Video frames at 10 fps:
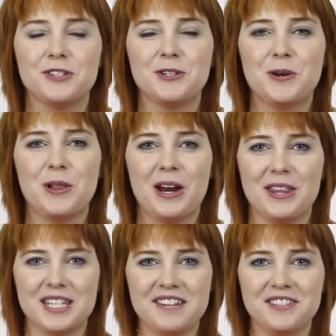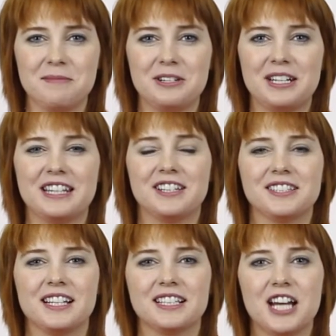to a lot of the deaf community,
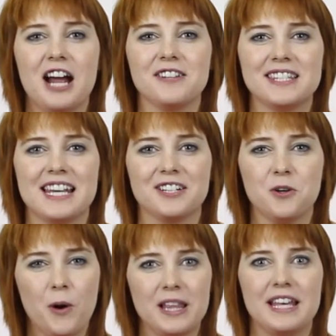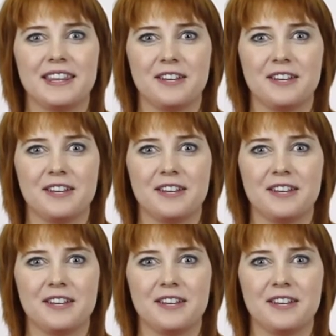looks like a child saying toilet.